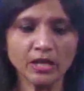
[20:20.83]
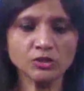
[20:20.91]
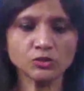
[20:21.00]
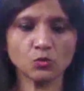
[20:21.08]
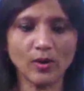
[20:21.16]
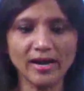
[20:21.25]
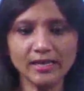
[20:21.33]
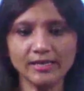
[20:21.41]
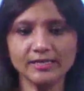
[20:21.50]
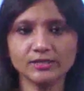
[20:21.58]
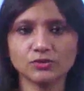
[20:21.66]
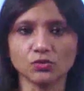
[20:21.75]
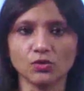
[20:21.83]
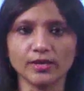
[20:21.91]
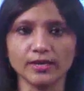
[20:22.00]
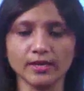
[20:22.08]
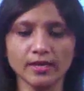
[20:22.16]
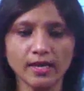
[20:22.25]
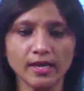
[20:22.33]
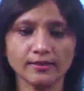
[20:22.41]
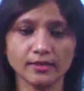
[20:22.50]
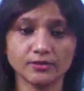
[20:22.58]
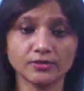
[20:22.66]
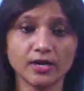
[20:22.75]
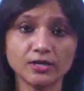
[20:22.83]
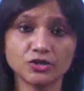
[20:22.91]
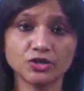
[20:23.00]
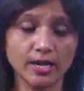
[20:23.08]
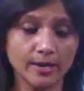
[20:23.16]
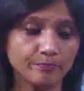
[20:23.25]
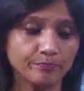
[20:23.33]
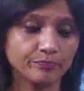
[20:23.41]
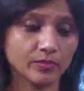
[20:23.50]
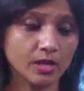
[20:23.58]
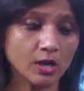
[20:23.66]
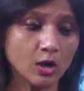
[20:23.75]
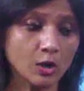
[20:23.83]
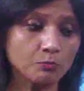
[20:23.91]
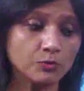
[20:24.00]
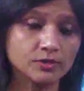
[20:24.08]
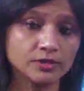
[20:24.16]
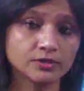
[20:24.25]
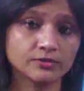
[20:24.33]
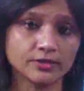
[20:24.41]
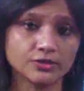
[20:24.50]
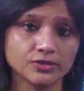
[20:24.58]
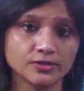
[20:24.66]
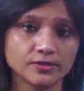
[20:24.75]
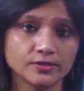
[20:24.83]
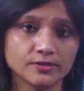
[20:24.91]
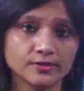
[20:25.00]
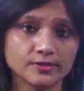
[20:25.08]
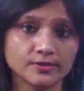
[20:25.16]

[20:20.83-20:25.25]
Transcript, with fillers: So while he's talking, that Raj came put his crutches,